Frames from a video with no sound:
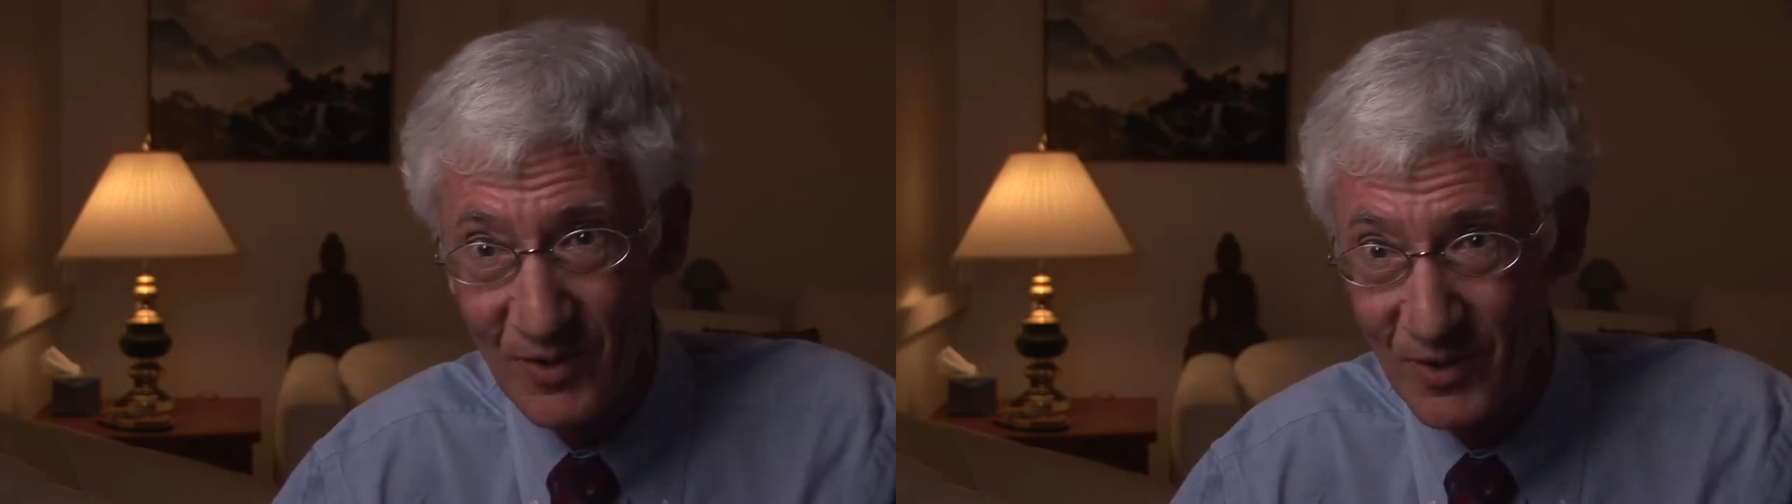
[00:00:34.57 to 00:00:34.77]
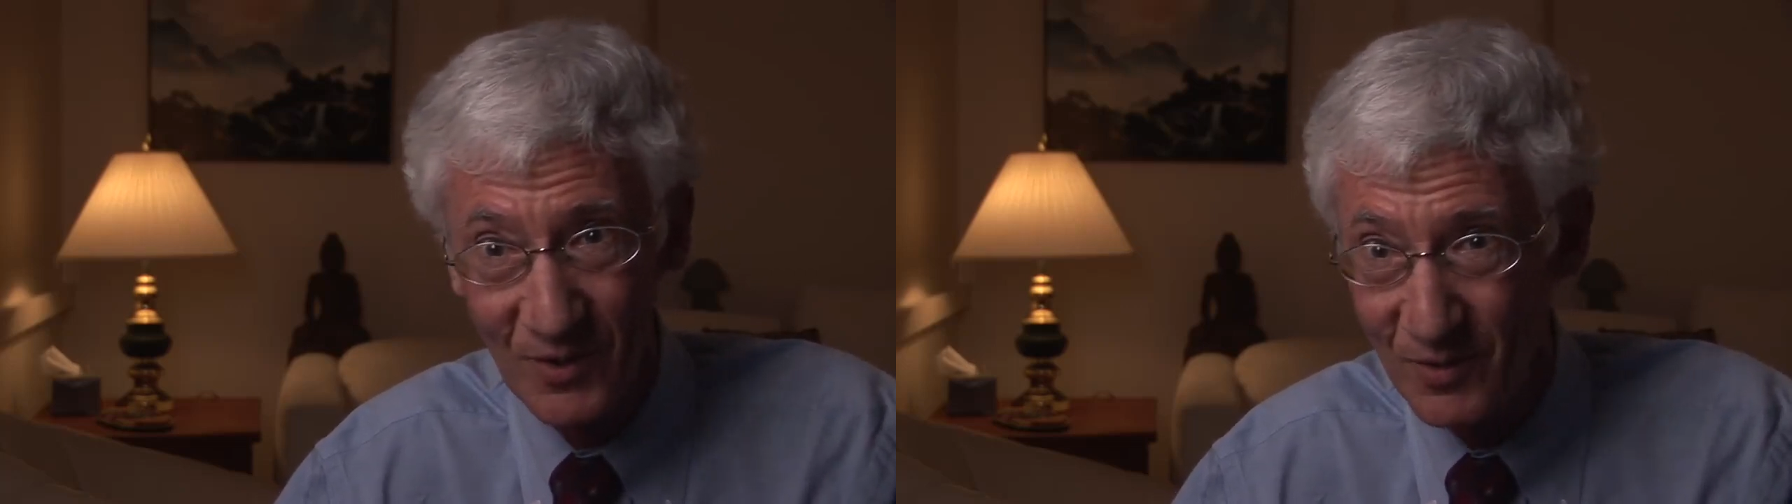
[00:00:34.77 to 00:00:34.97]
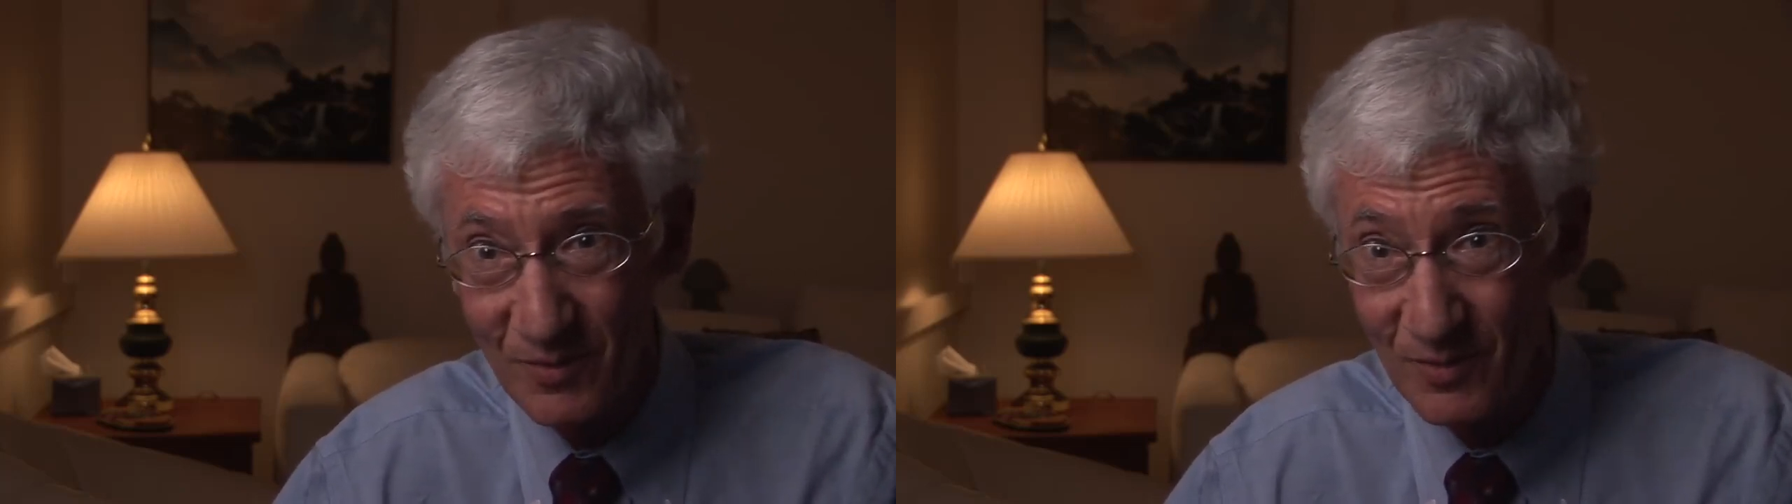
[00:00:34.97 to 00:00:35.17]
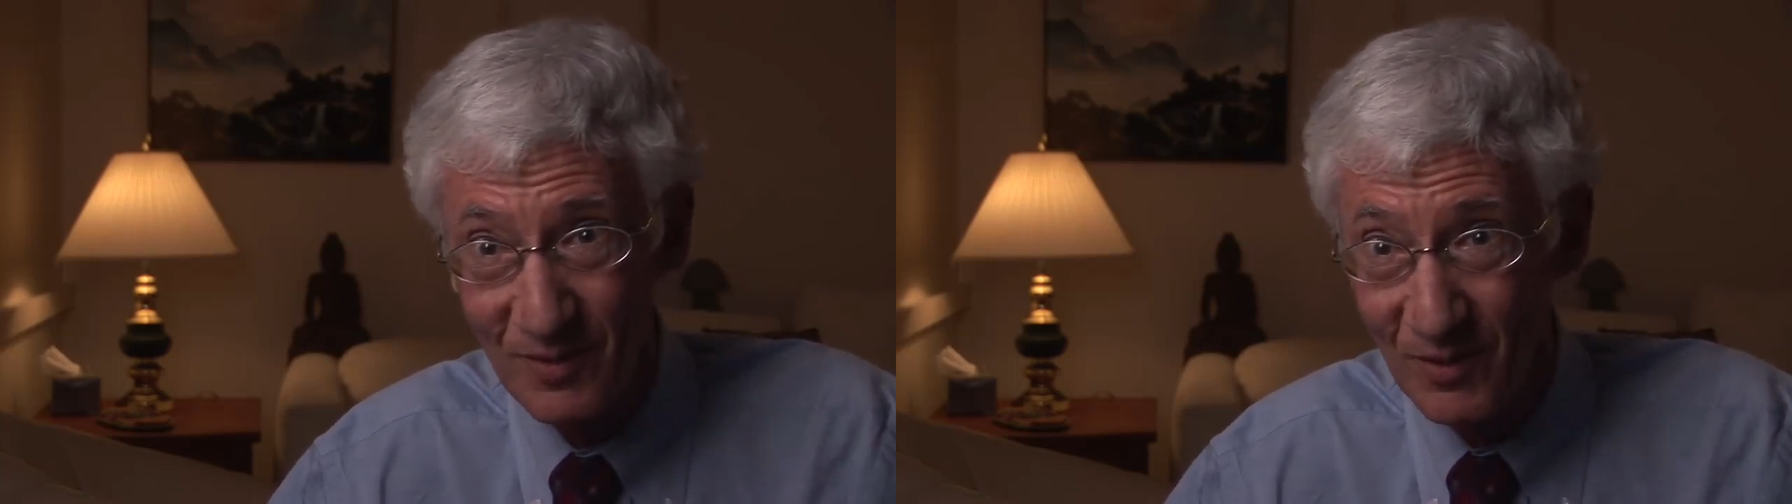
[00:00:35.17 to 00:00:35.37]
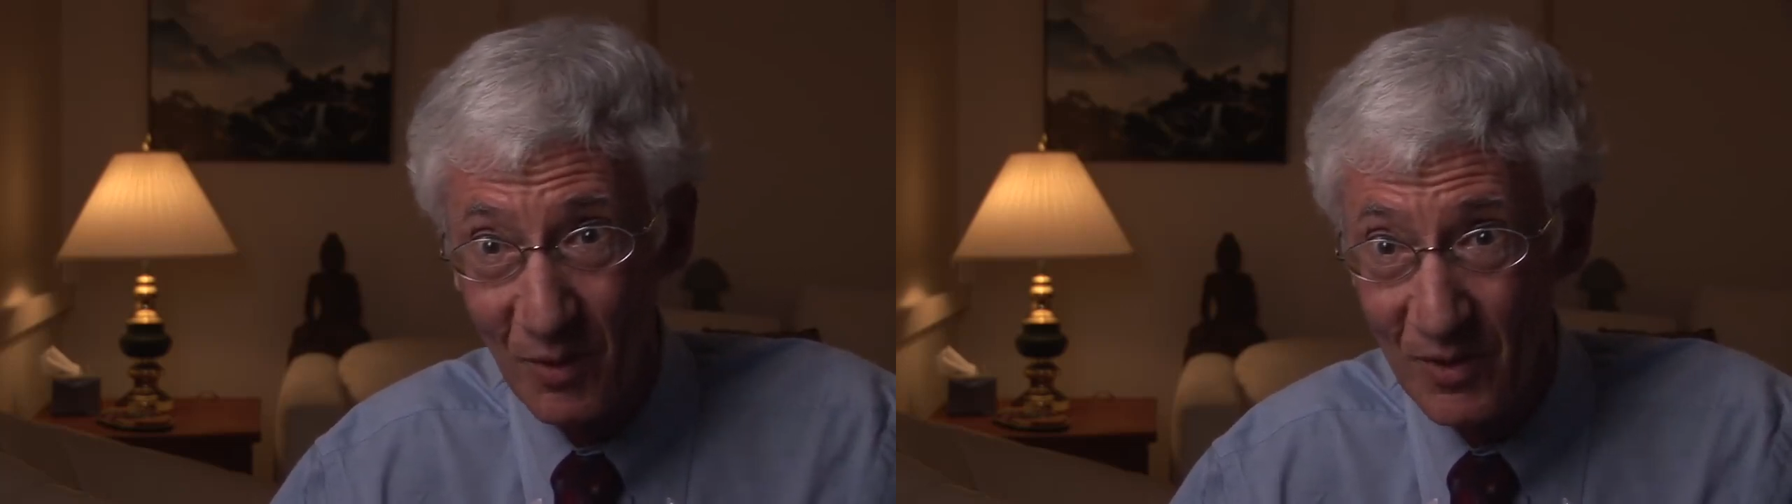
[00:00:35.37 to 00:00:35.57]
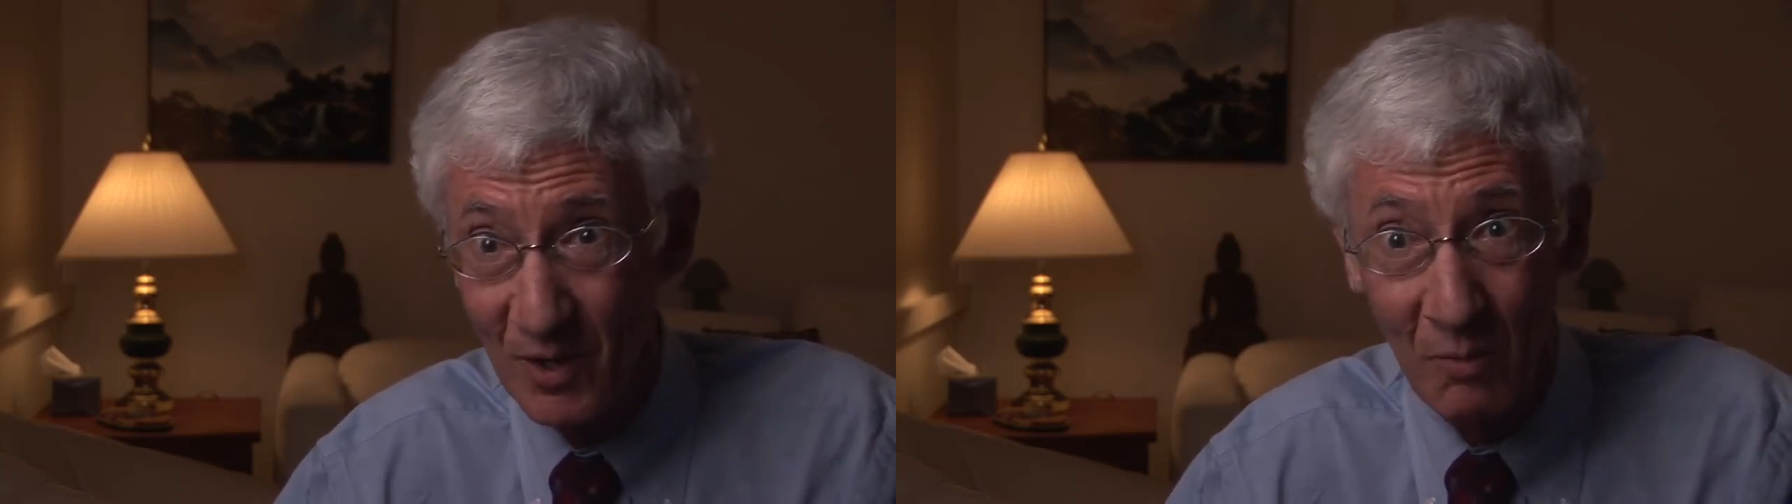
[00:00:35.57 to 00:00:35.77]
their